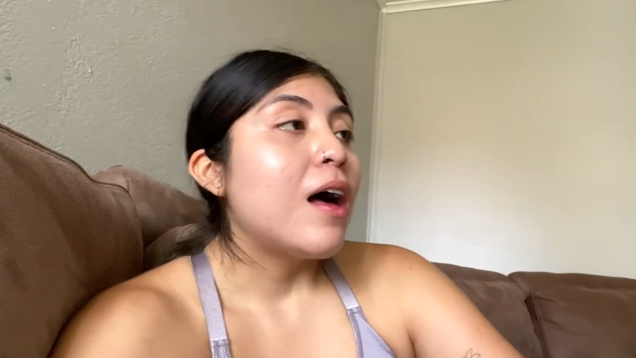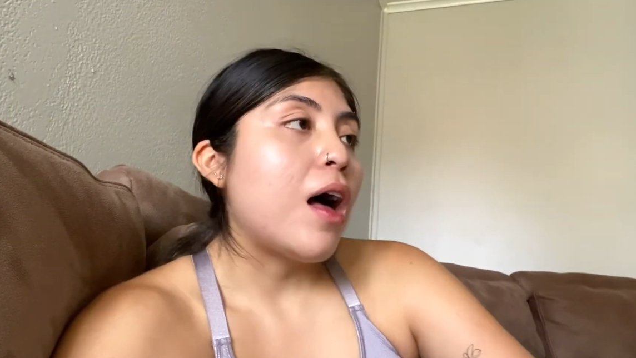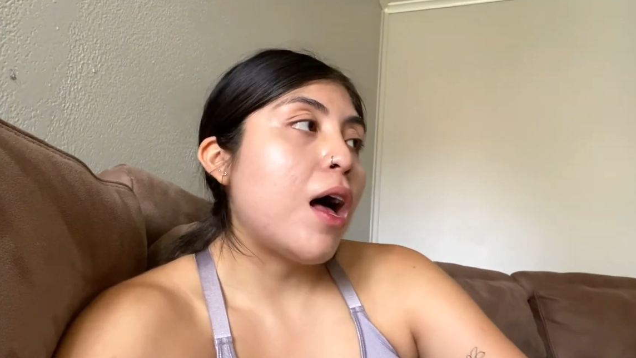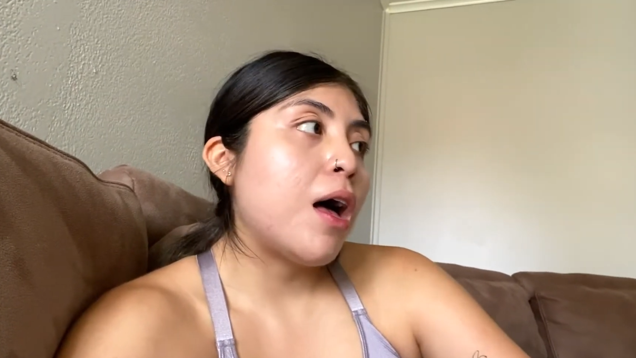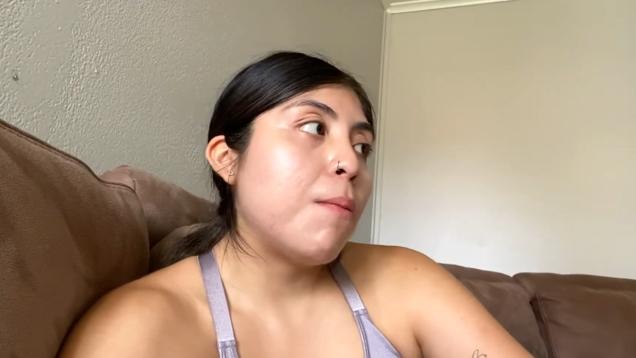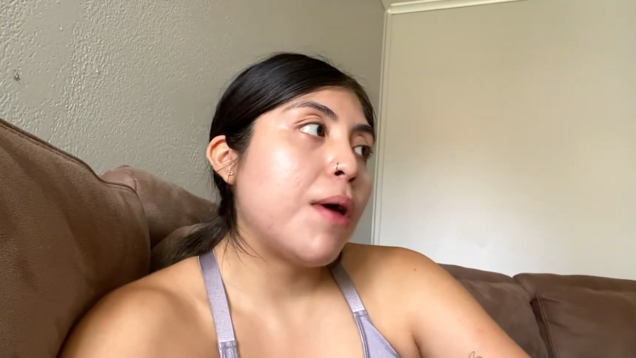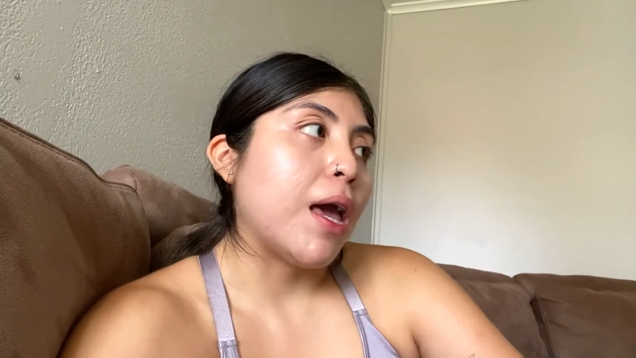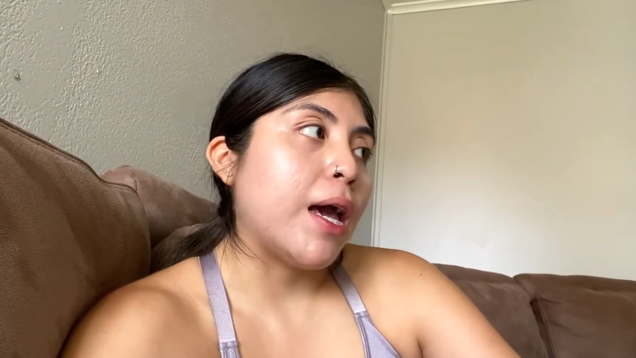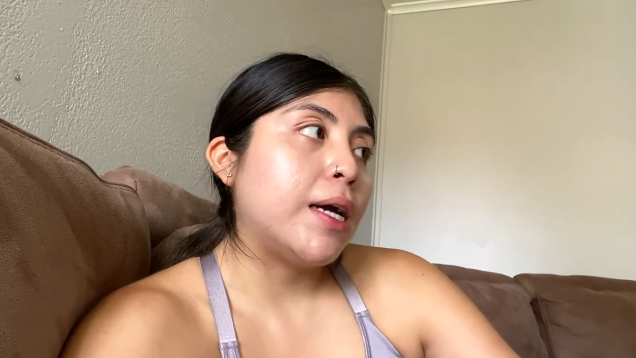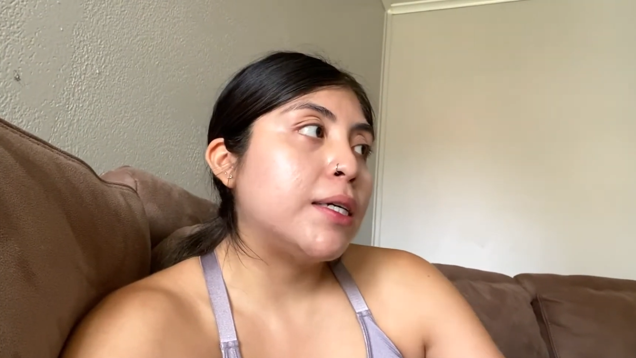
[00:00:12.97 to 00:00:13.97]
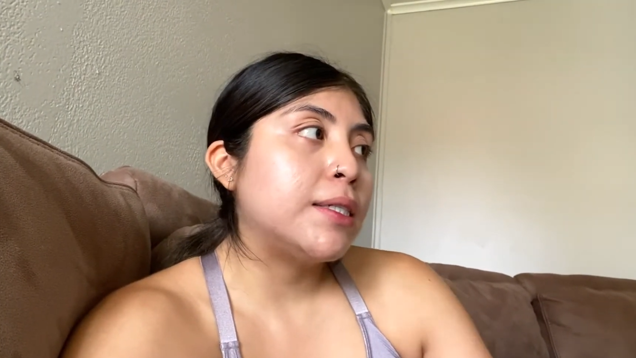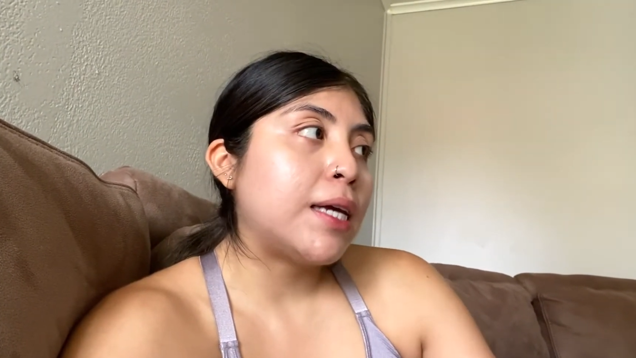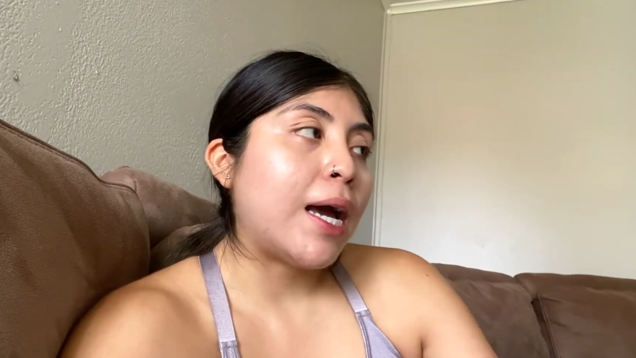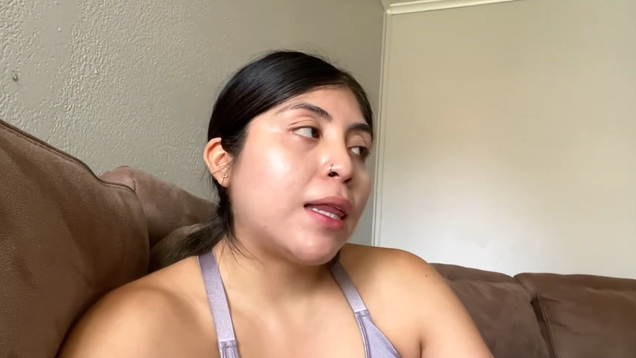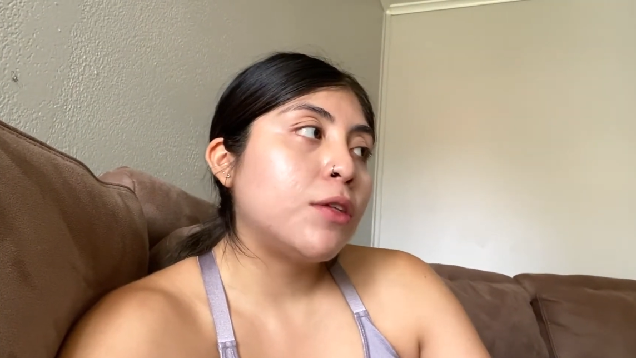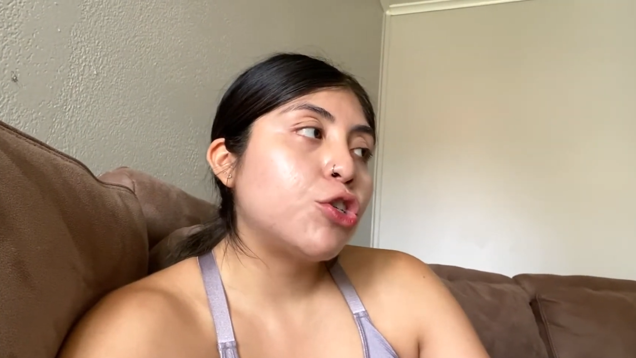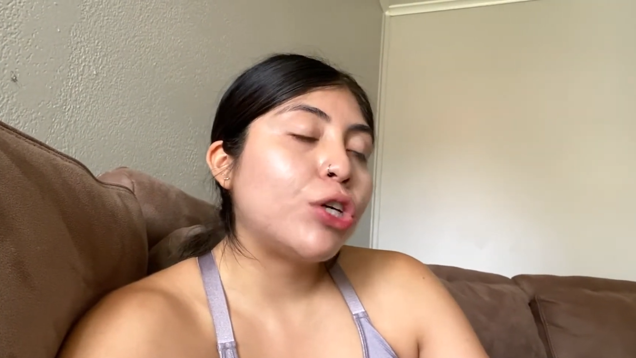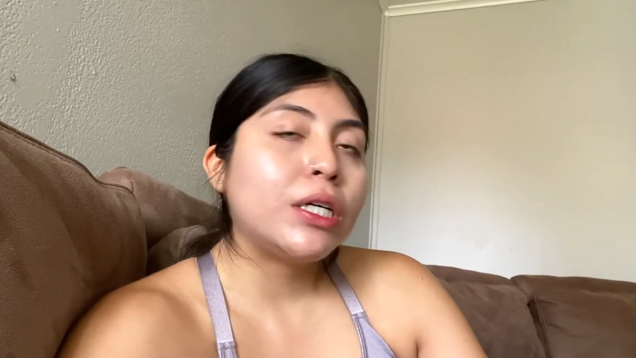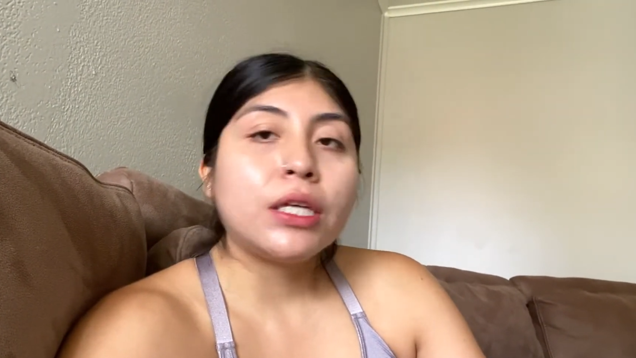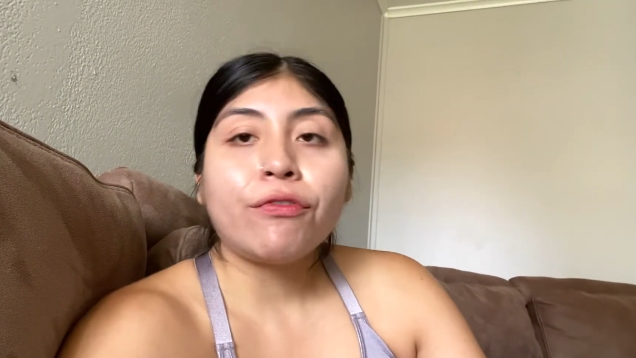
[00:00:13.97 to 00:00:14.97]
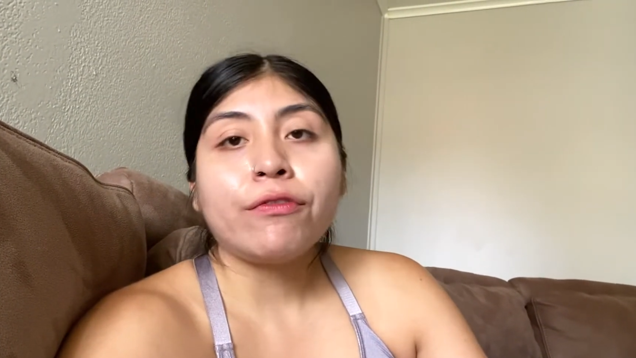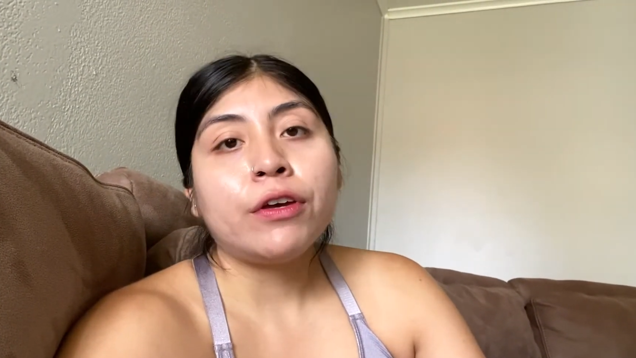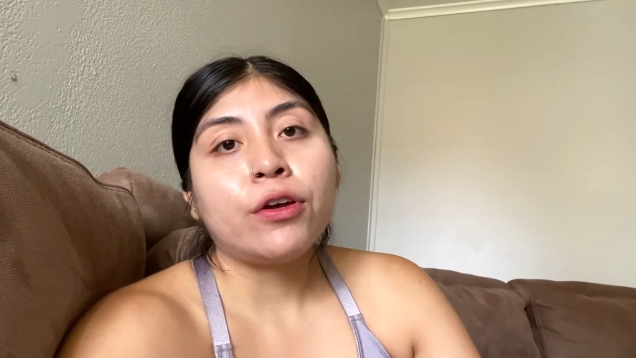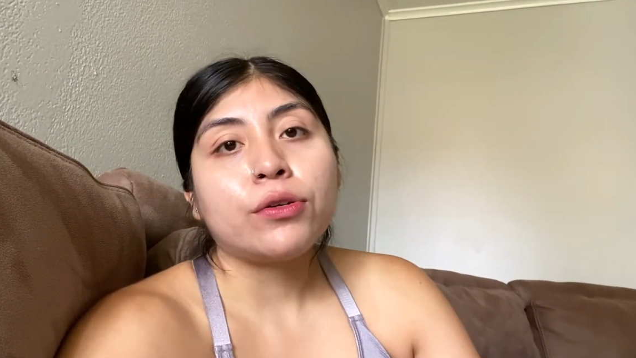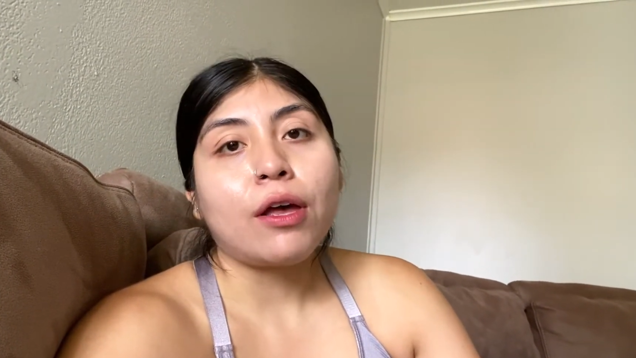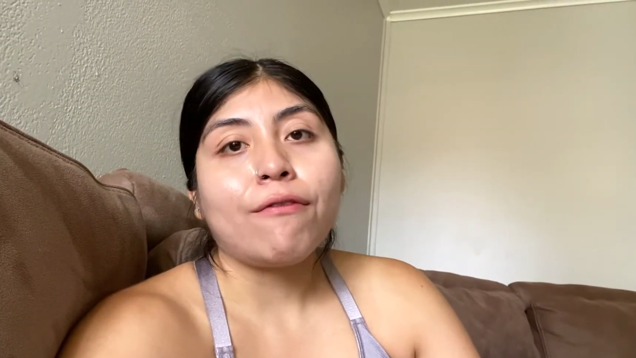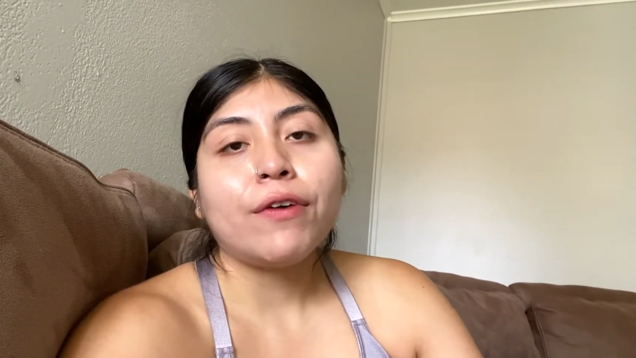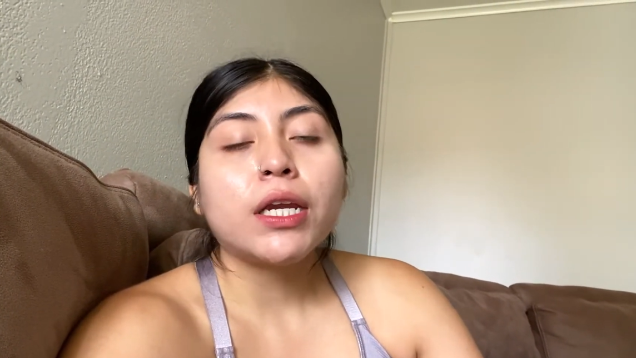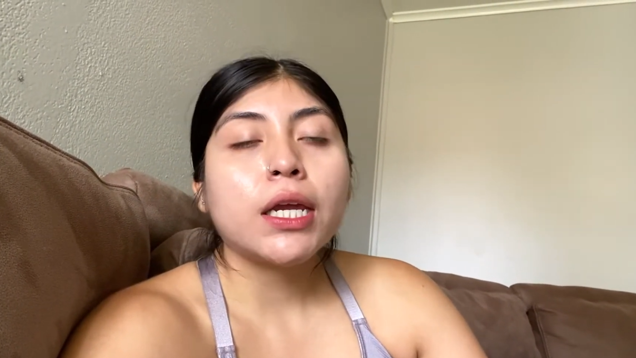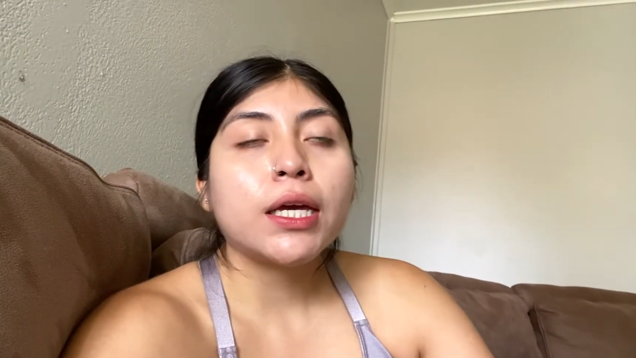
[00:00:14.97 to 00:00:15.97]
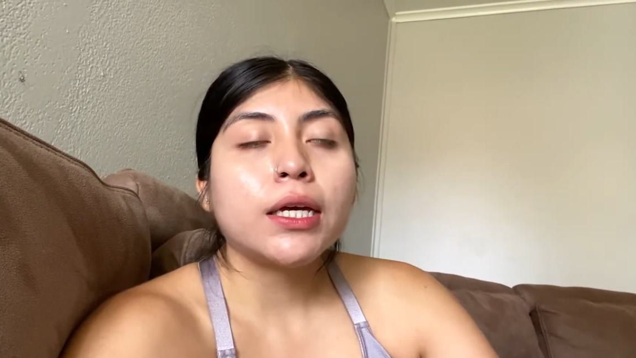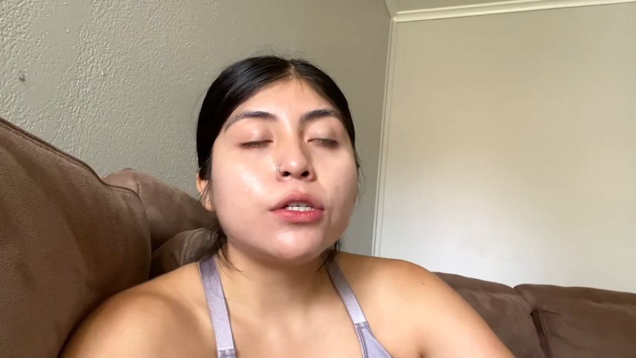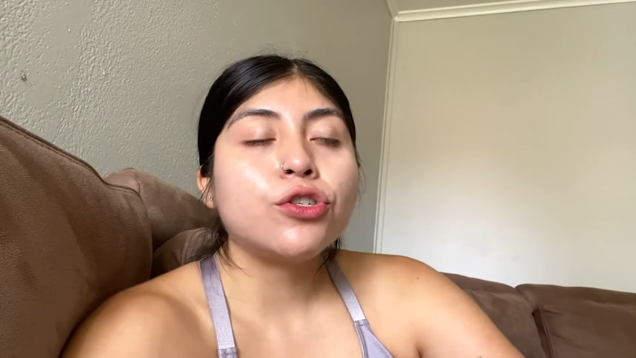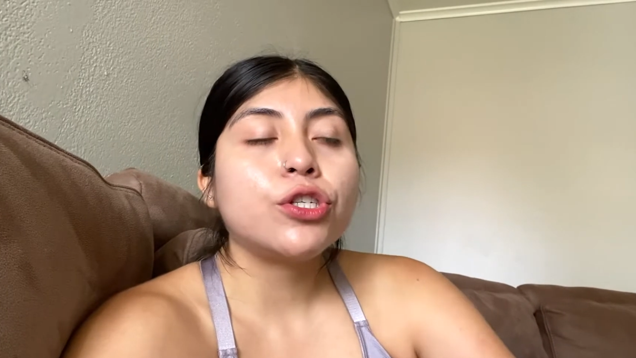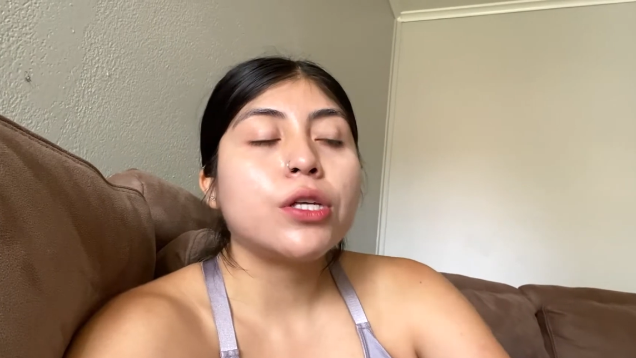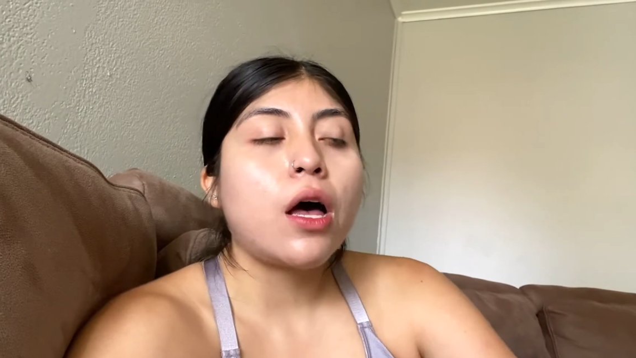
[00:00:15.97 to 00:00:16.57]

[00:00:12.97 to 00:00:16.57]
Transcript: and I like to create different videos on fitness,